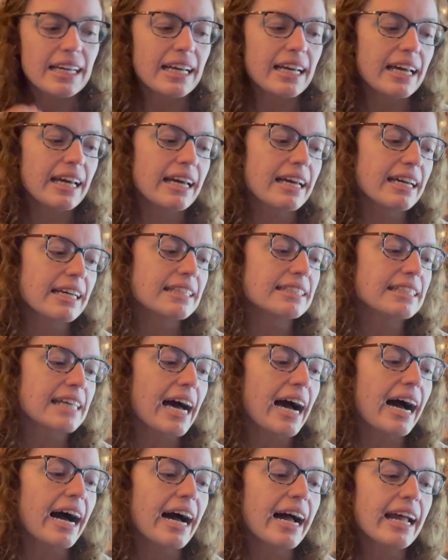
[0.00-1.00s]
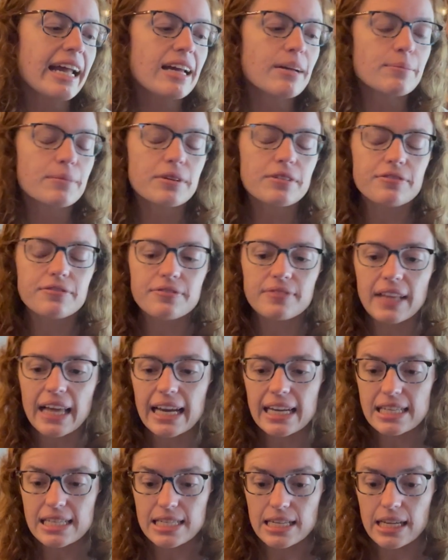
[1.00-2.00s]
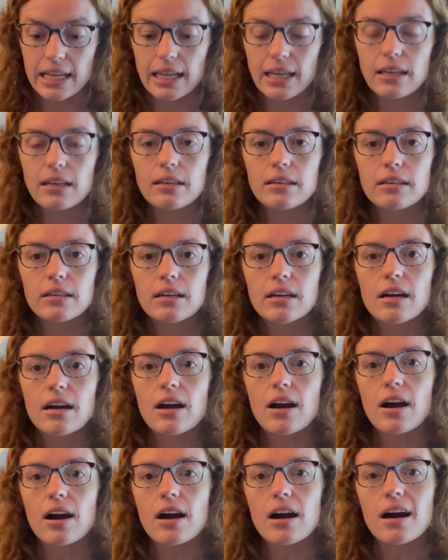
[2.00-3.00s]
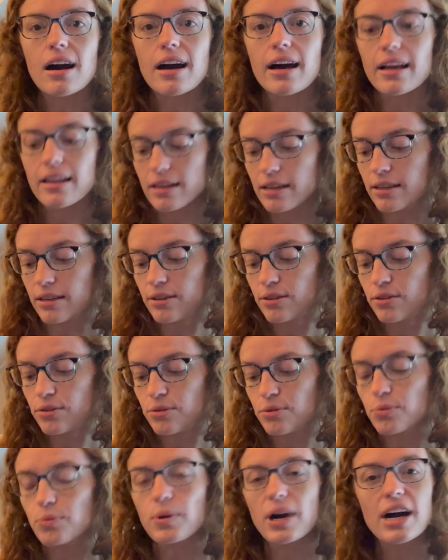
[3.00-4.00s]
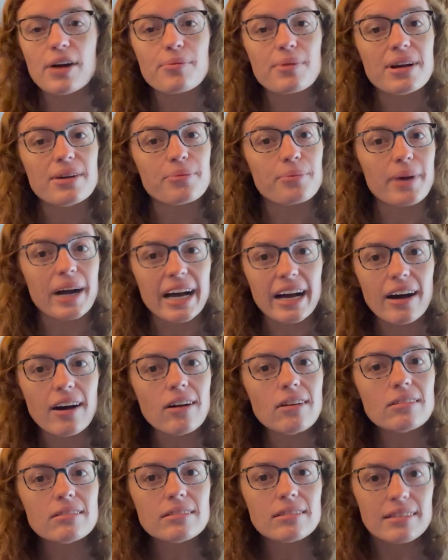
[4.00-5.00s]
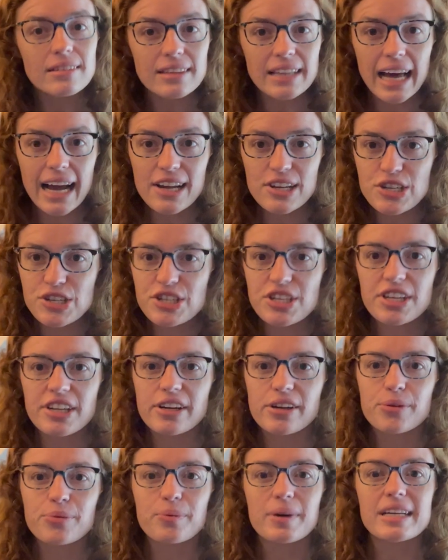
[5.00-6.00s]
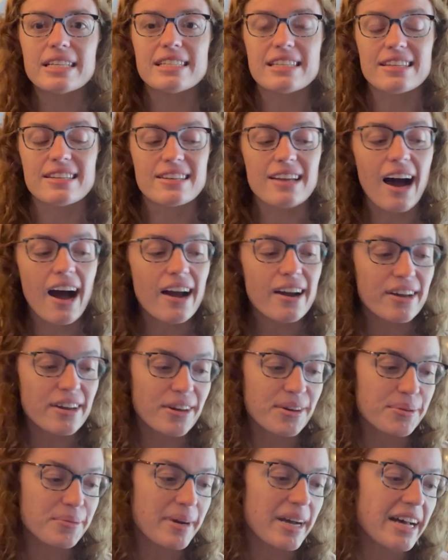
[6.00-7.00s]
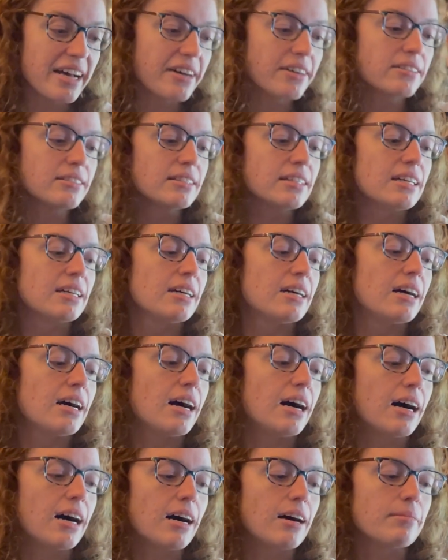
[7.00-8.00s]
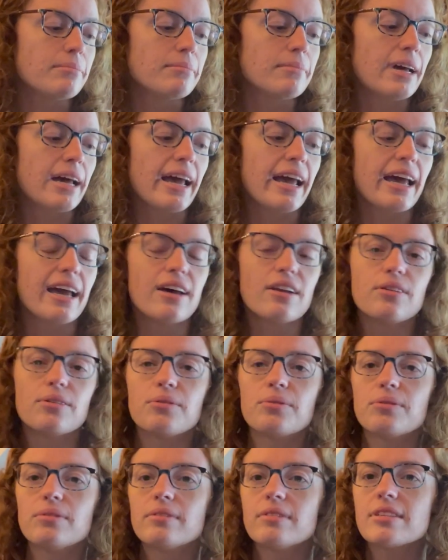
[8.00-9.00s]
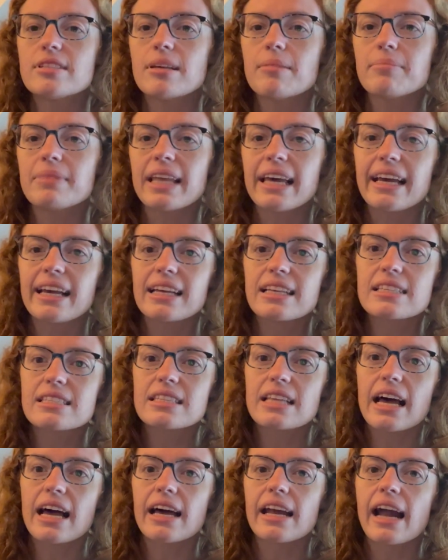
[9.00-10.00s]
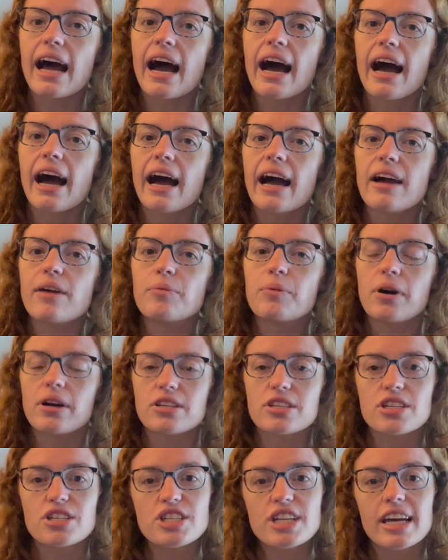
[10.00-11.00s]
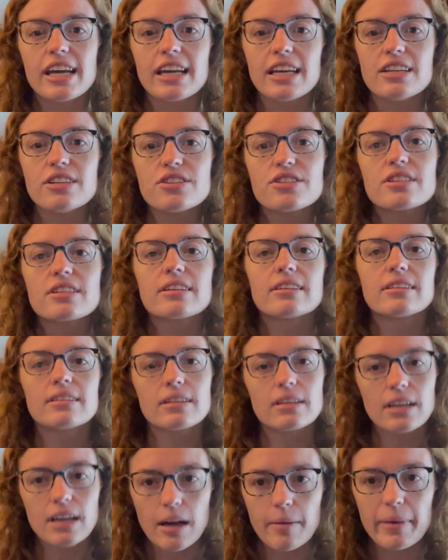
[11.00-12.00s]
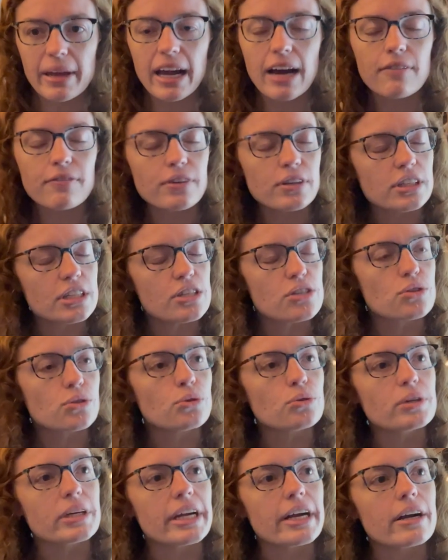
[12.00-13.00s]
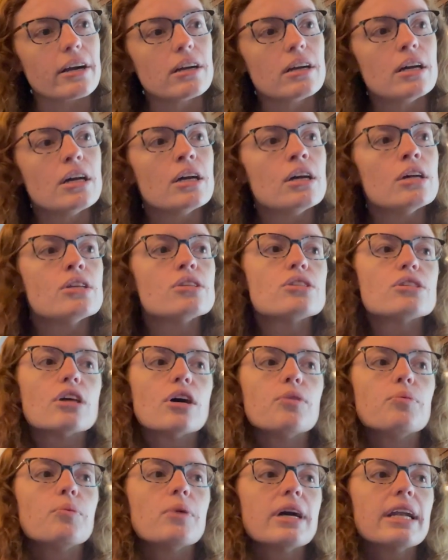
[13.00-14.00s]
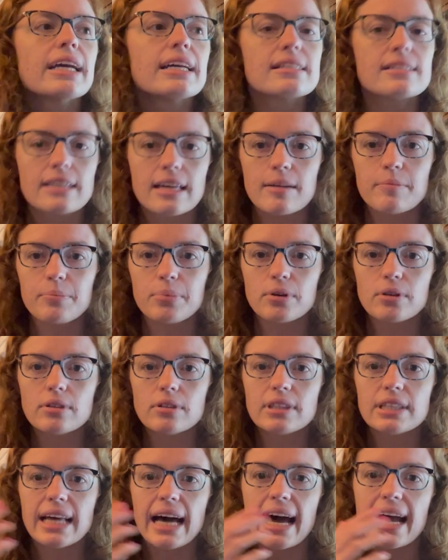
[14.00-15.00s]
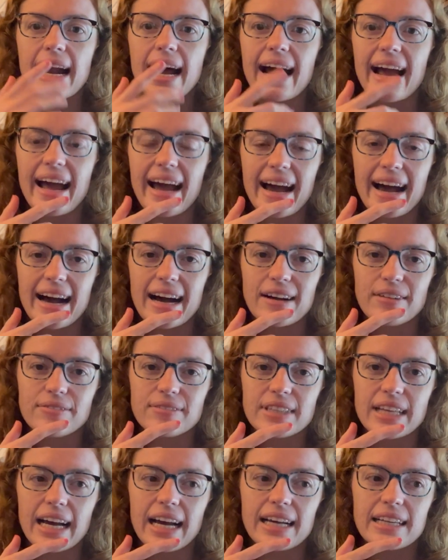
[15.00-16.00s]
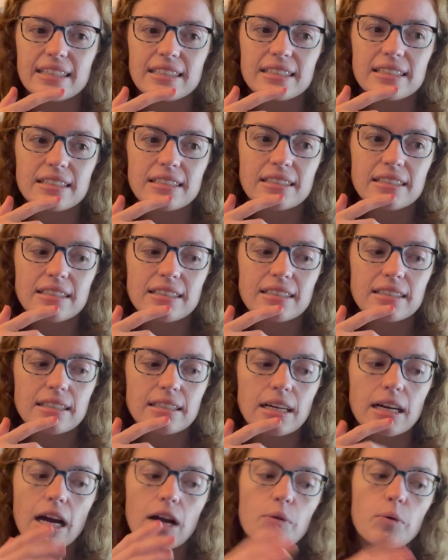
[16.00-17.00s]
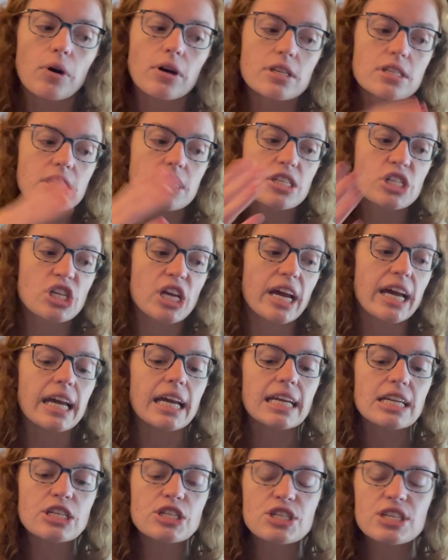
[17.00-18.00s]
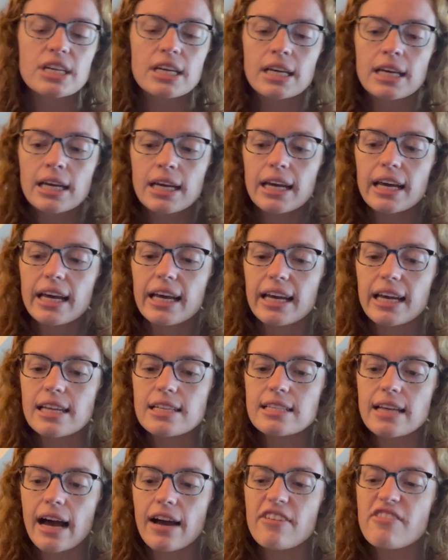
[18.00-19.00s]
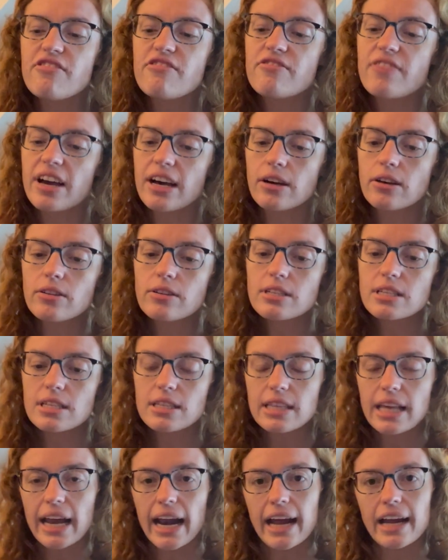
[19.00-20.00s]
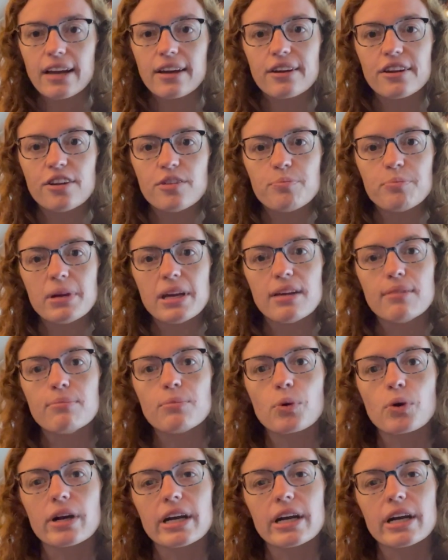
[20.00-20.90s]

is I am reflecting on what went well last year, what did not go well, and some things that I want to change coming up for this school year. So one example that I have that I want to change is I felt that I could have been more